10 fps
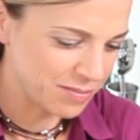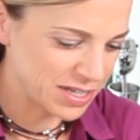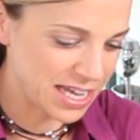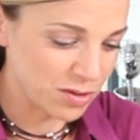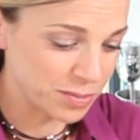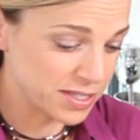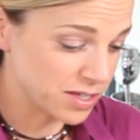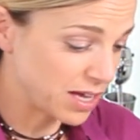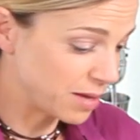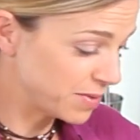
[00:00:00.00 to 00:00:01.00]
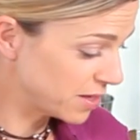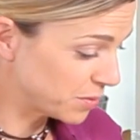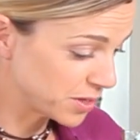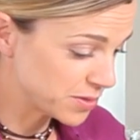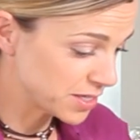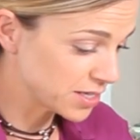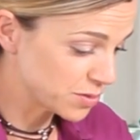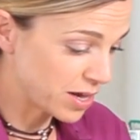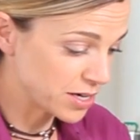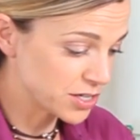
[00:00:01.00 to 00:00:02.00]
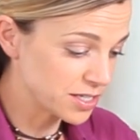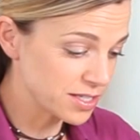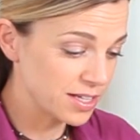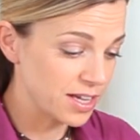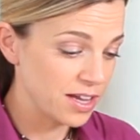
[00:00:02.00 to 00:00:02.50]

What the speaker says: My dad will be so happy that we're using his radishes.